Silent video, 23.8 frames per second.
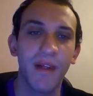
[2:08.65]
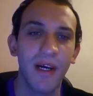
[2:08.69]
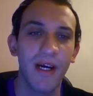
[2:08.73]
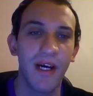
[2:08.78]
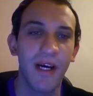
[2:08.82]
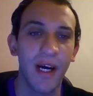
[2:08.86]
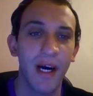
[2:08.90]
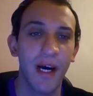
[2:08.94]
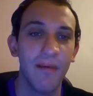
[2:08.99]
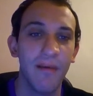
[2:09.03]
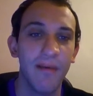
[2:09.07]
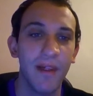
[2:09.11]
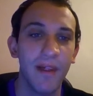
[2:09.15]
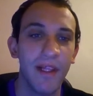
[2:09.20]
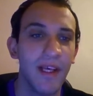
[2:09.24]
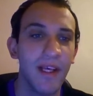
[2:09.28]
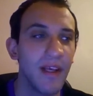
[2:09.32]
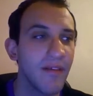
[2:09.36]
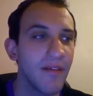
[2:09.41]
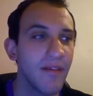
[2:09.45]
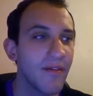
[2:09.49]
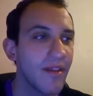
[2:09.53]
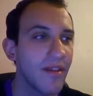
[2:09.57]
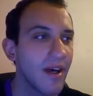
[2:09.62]
and I
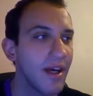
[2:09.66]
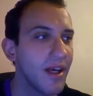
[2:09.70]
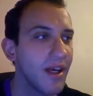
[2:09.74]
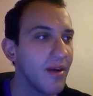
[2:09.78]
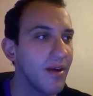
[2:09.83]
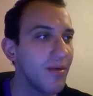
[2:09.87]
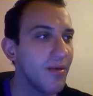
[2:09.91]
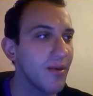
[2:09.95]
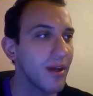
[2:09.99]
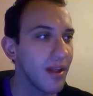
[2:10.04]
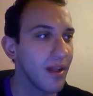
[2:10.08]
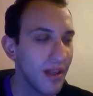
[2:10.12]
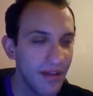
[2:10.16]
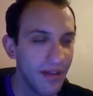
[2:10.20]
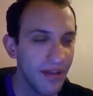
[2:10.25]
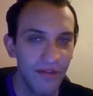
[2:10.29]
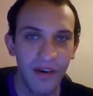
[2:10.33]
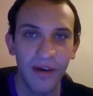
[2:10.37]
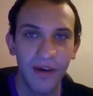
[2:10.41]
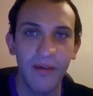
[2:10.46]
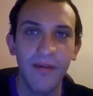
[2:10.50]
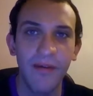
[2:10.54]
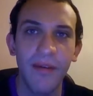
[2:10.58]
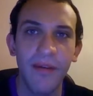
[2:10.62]
believe that he will
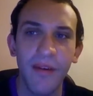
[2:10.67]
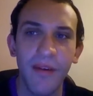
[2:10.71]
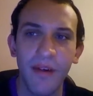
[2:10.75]
deliver